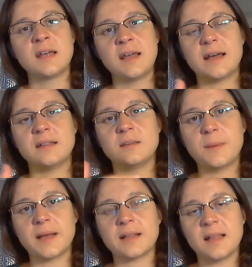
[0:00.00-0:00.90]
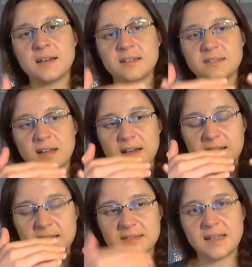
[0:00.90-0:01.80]
And the battle lines are
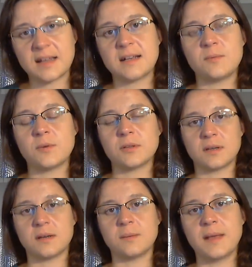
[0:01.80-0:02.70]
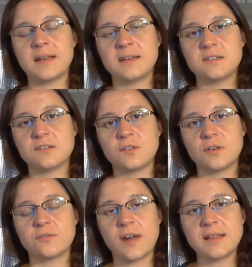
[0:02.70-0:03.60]
exactly what Melanie is
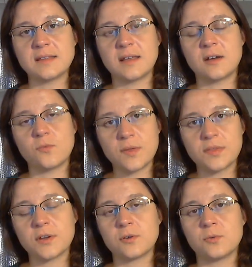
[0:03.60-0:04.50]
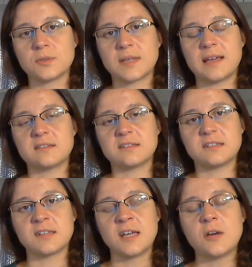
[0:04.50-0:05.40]
doing right now with her court
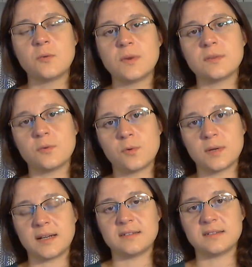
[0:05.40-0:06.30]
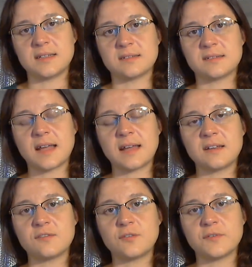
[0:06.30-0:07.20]
cases, with organizing the
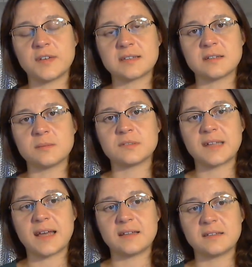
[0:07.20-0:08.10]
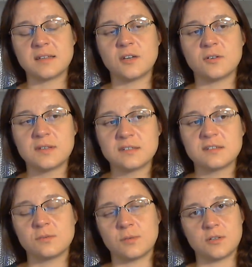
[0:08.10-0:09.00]
scanning for victims. And, you know, this
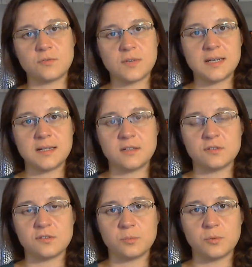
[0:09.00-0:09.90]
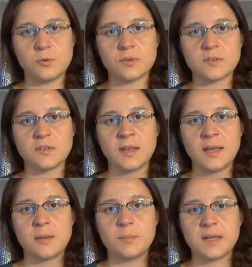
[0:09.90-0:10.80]
is what you really need to support,
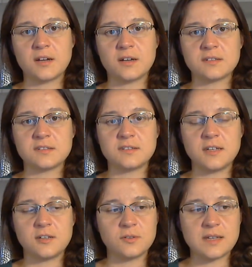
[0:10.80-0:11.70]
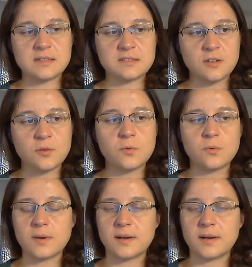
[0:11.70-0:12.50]
because, you know, there's no,